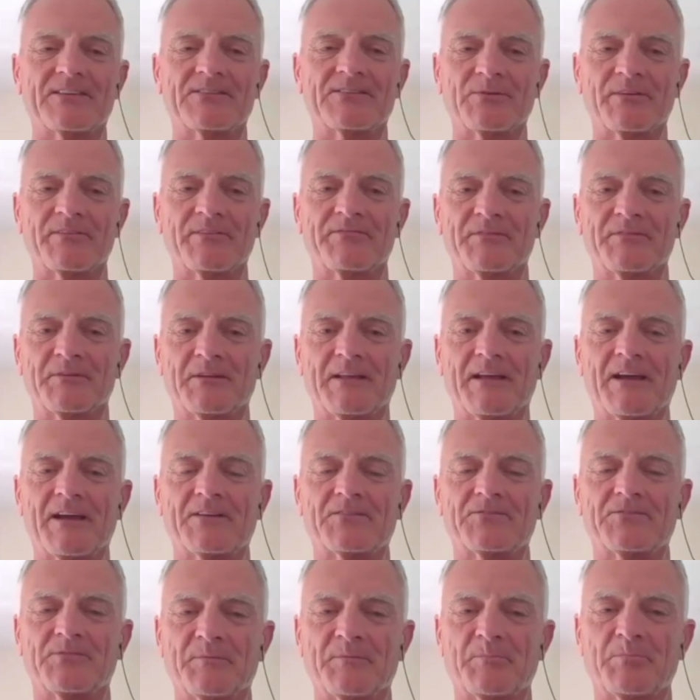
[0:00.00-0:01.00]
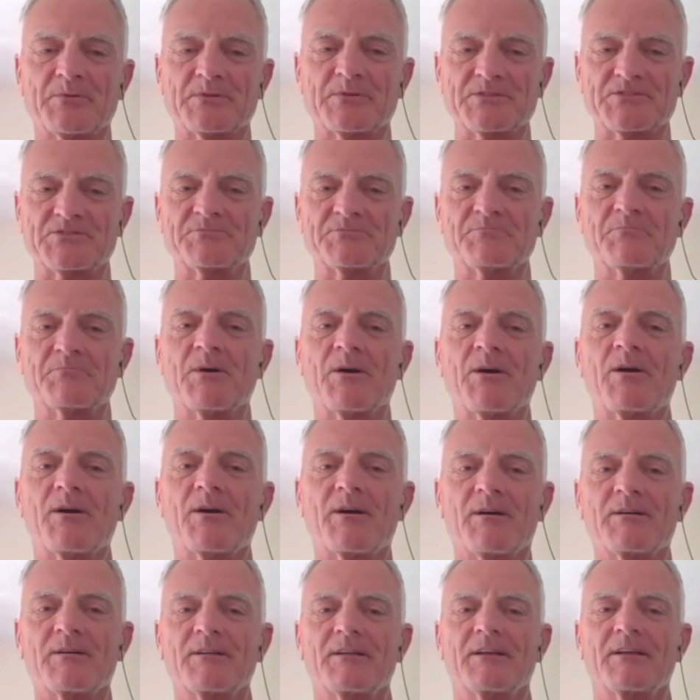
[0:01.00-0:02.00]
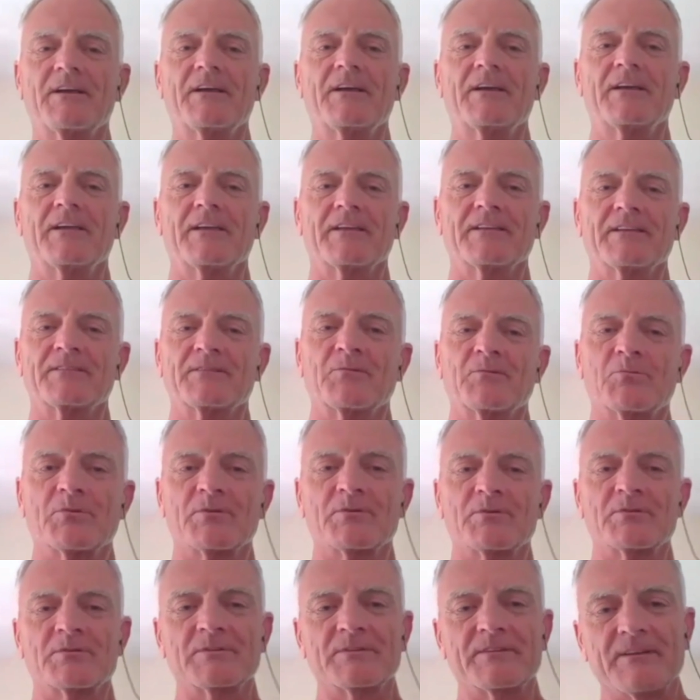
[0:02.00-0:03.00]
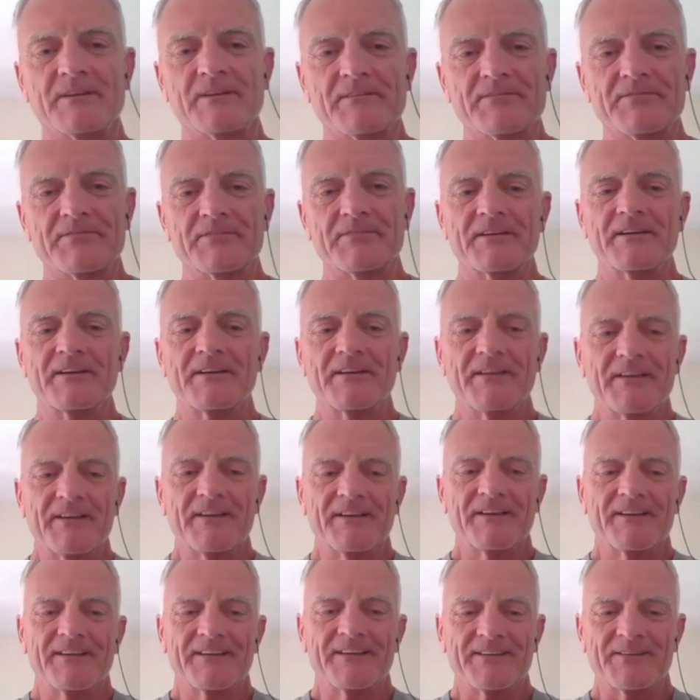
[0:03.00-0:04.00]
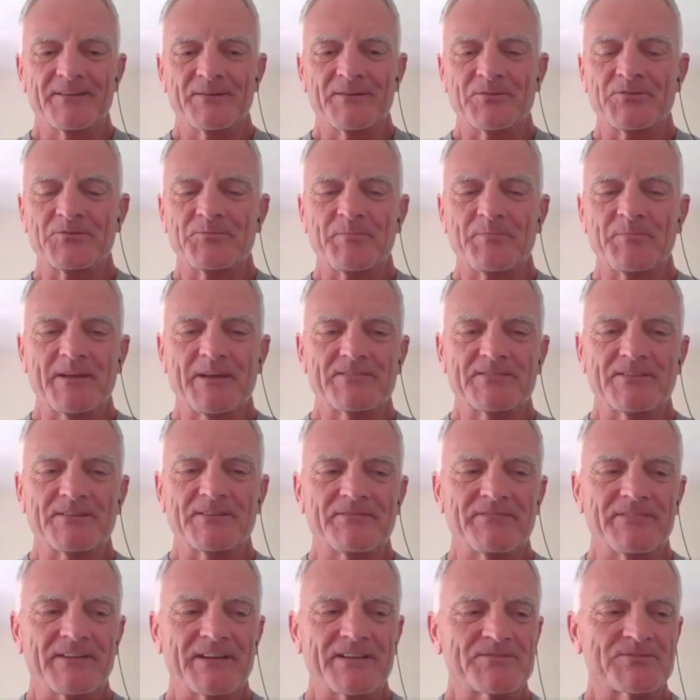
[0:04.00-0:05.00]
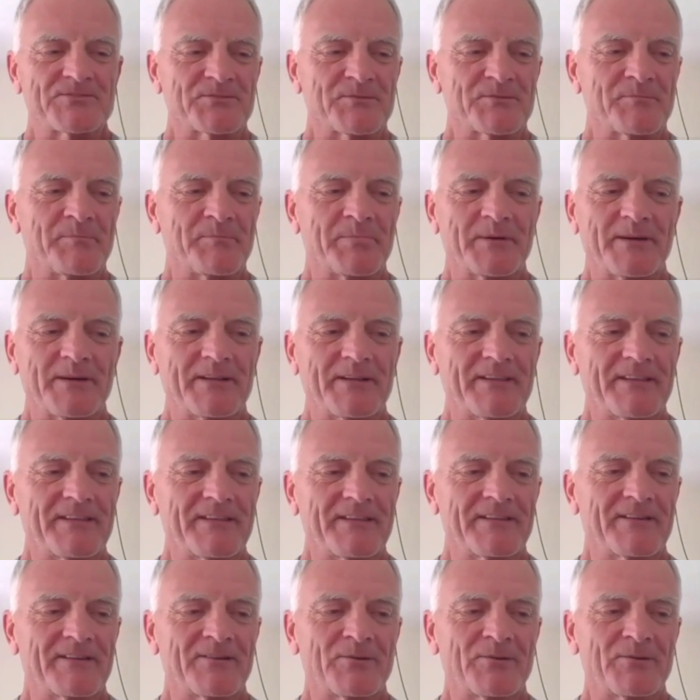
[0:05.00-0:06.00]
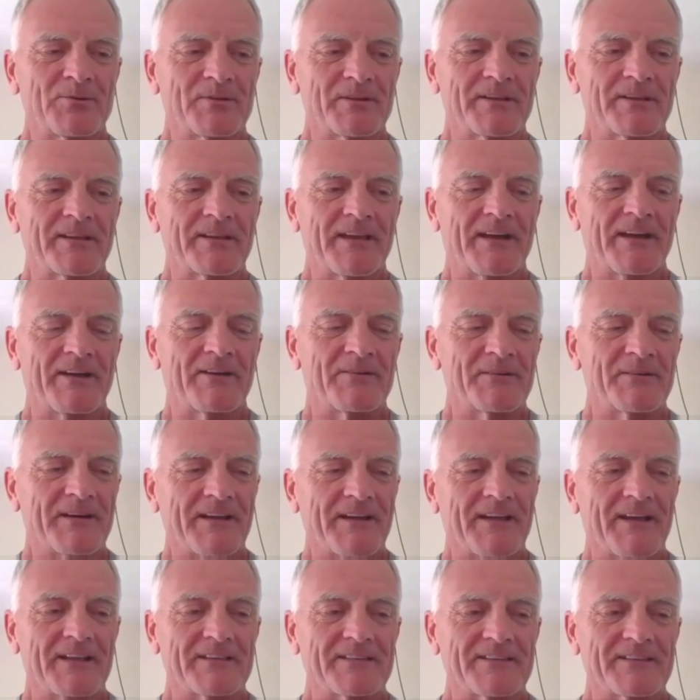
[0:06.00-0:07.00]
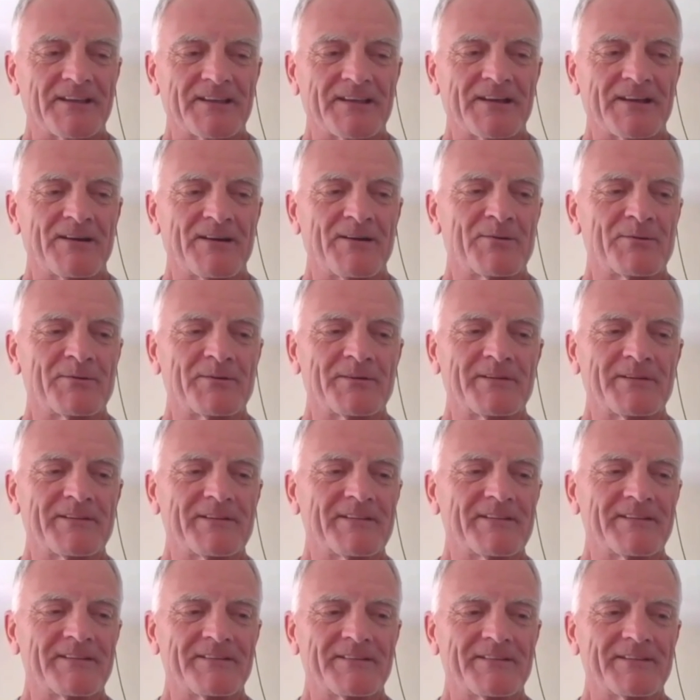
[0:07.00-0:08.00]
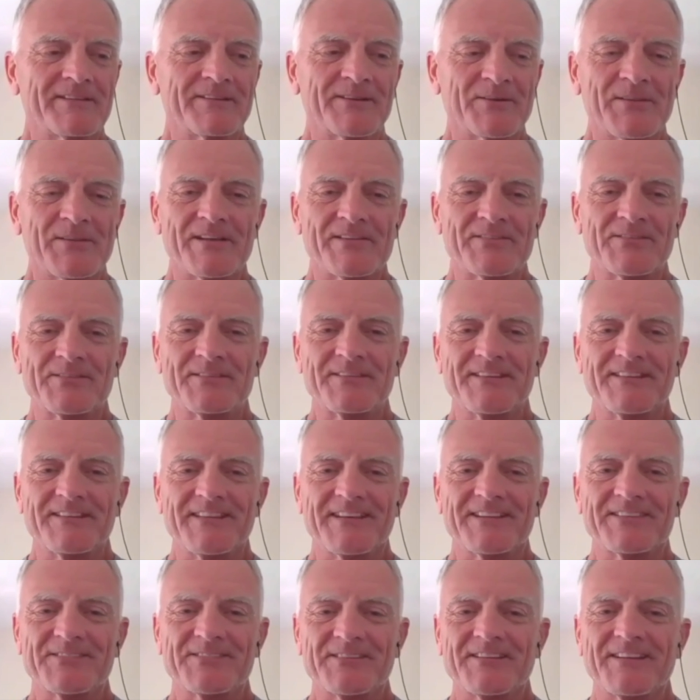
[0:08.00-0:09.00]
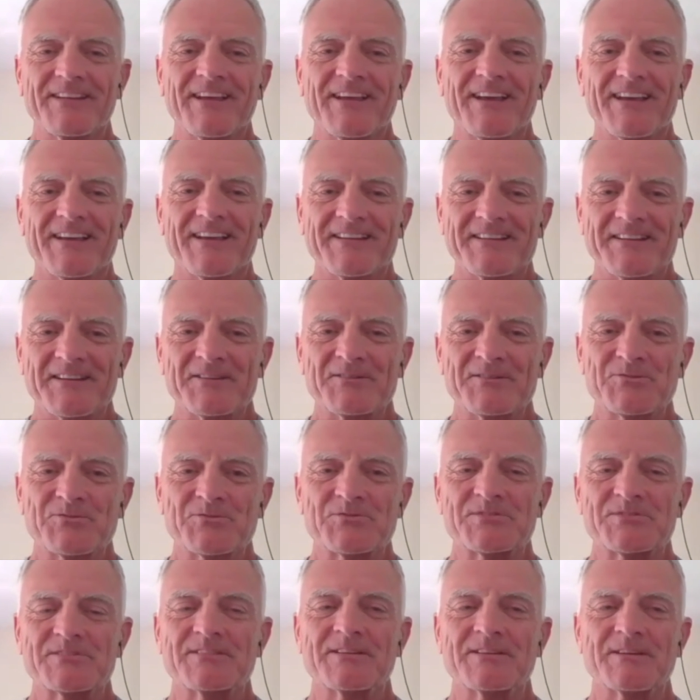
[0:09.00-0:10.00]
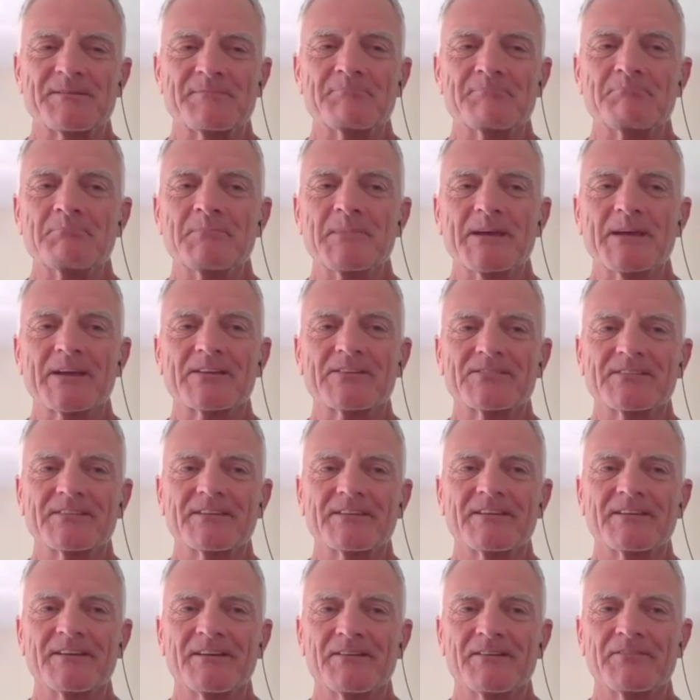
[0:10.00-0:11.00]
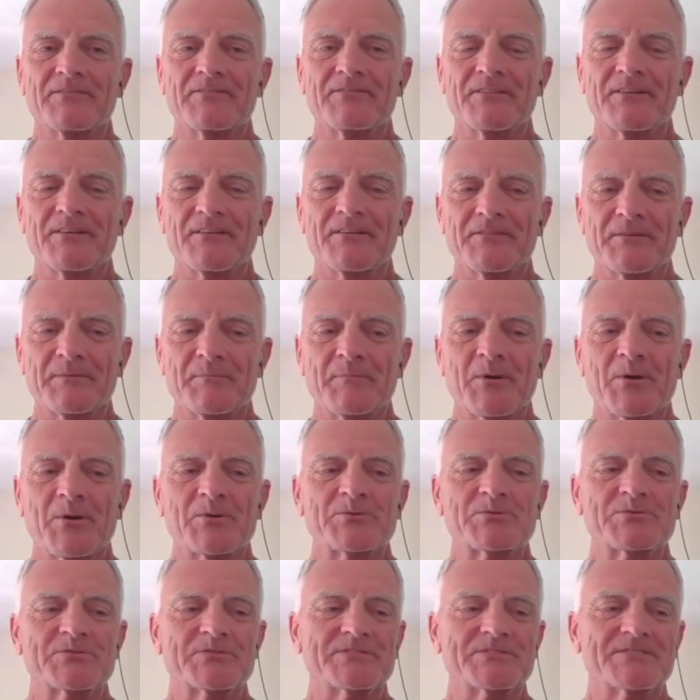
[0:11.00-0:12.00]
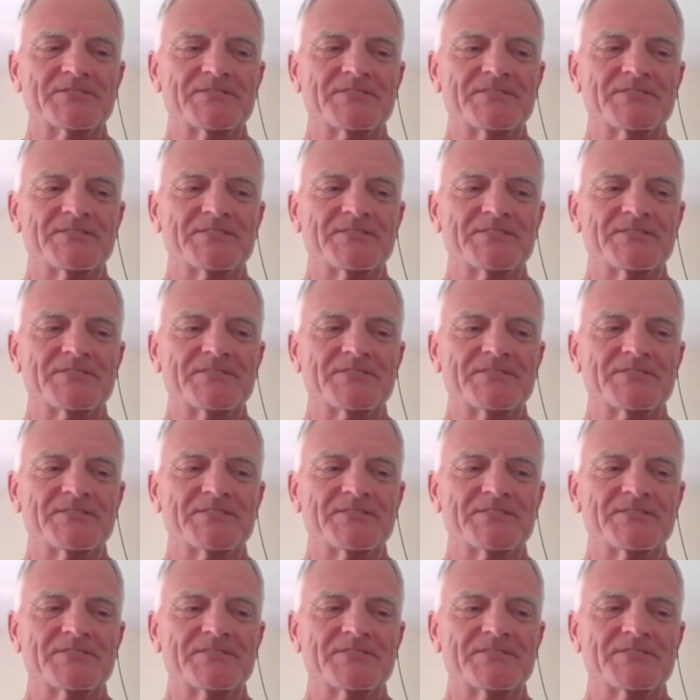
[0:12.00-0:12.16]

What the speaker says: So I feel actually pretty small in the world of, space adventure, but holy cow, I got to go. And, that's an interesting mix of emotions